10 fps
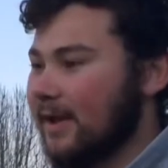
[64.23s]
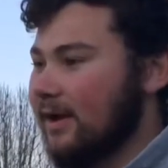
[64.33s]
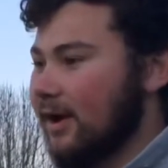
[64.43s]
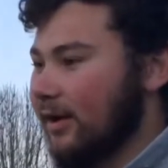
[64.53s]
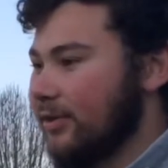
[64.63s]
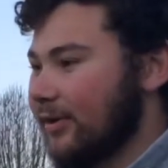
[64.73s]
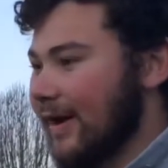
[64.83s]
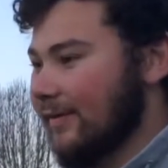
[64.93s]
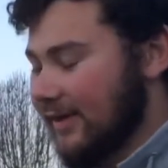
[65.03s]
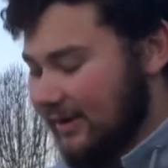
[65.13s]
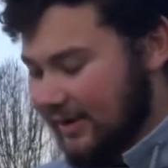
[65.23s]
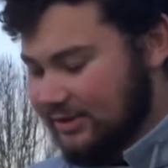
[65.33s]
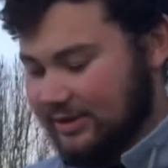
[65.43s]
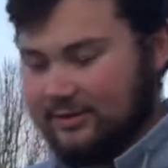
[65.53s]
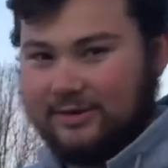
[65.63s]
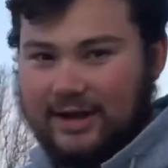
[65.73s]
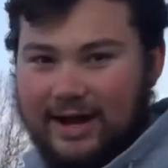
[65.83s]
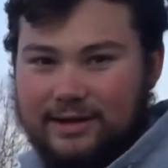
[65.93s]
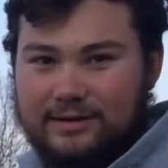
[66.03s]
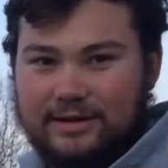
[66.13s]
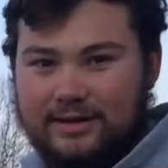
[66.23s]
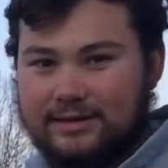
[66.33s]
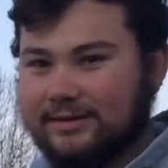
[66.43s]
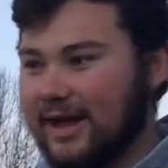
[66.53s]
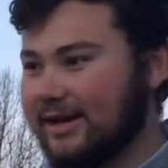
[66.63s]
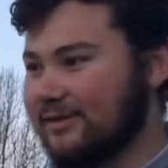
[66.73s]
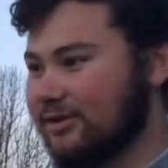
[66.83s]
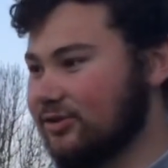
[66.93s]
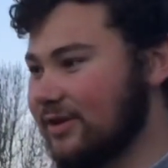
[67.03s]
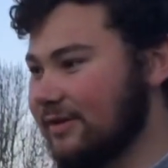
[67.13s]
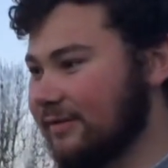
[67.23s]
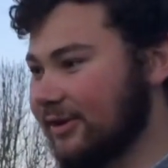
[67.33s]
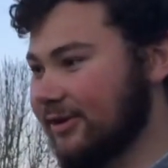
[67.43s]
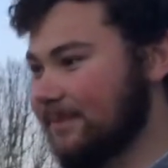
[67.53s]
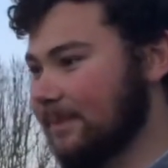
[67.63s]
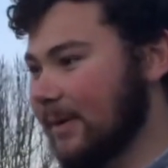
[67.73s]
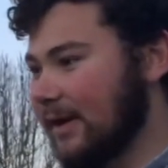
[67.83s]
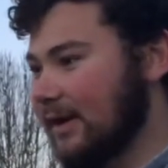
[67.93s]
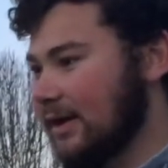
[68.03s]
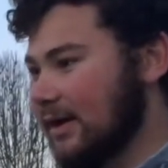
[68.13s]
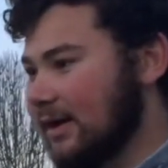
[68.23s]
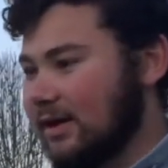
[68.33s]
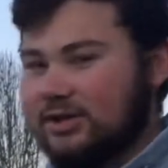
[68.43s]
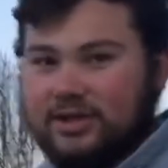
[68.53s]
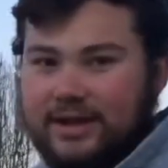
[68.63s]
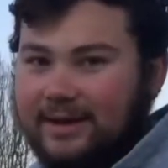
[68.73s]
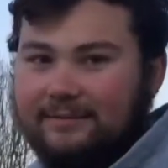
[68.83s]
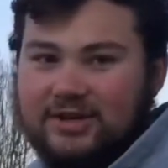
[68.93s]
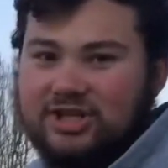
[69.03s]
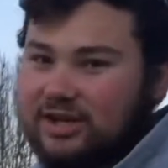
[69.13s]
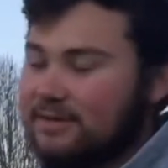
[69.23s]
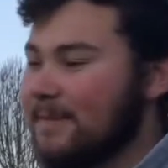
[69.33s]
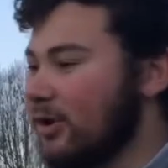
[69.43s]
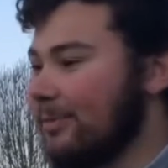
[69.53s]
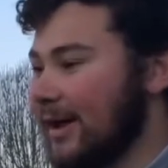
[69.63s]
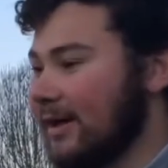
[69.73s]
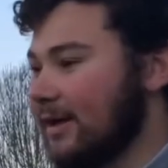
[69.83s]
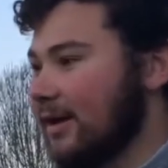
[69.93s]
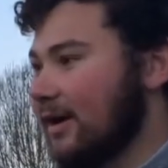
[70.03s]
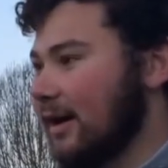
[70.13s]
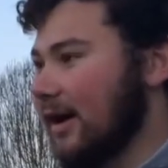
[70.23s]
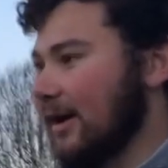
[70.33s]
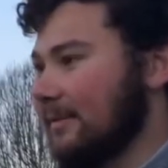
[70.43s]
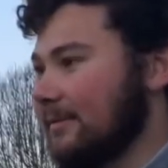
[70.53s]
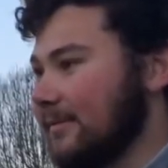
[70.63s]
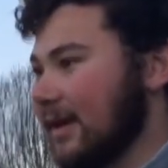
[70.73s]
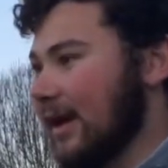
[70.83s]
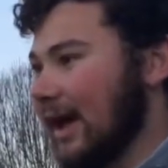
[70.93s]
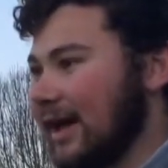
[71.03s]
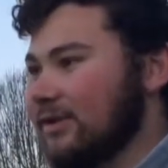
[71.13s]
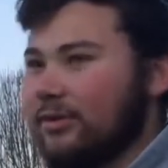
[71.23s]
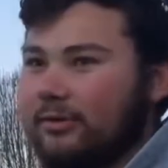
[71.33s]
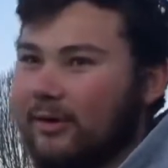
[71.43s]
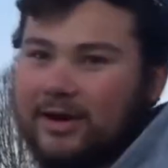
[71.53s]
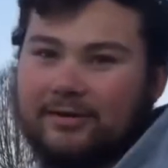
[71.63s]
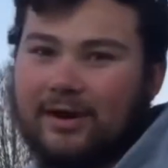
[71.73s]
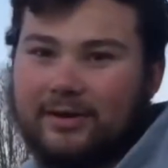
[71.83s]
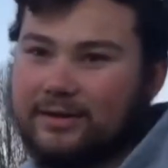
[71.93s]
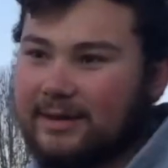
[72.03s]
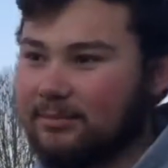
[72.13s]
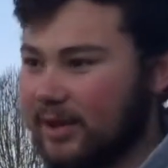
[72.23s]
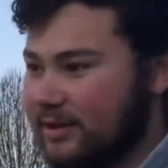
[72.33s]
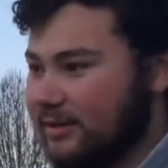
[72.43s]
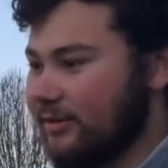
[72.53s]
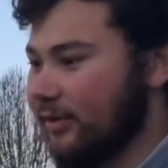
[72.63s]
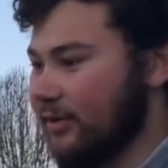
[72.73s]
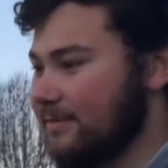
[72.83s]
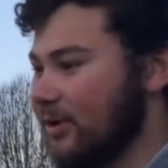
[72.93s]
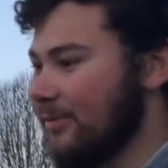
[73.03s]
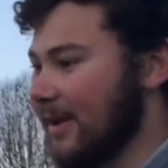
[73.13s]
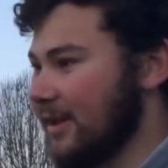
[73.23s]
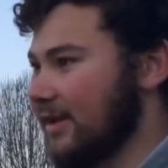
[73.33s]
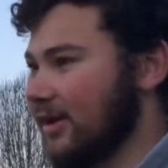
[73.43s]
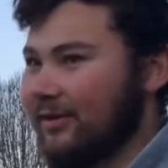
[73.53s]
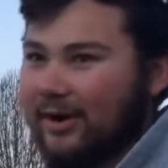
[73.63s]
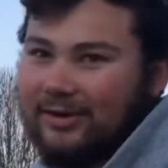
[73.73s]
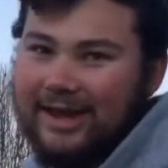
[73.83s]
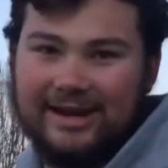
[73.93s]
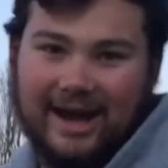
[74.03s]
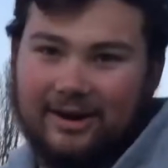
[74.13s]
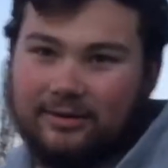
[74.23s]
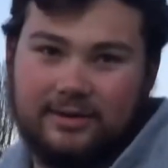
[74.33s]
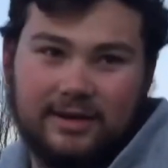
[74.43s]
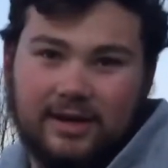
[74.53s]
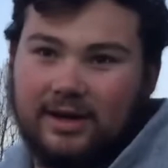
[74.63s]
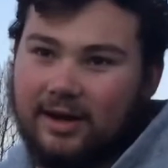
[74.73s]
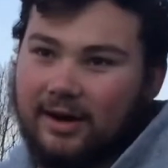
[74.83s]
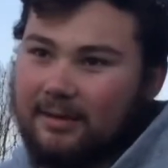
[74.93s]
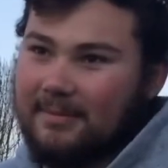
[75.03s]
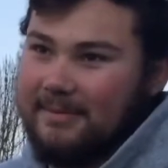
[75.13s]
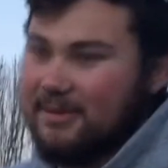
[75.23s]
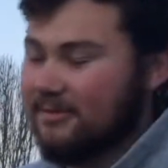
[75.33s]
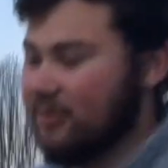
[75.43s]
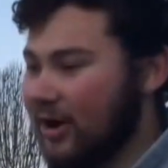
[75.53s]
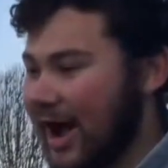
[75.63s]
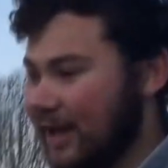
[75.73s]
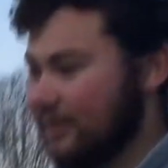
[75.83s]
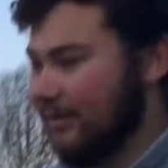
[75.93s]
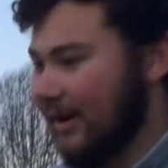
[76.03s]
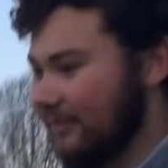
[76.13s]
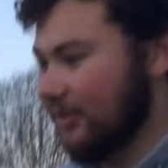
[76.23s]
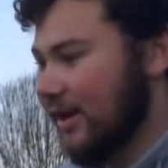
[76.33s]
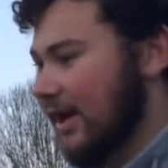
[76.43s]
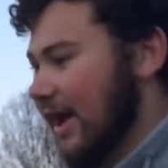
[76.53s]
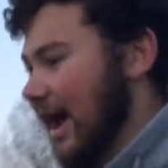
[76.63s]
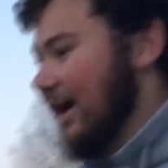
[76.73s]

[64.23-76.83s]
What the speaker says: I'll throw it out there and just do a nice steady retrieve here, just like I'm fishing a spinnerbait. And you're throwing it around the same places you throw a spinnerbait, around laydowns, maybe some grass, whatever. I like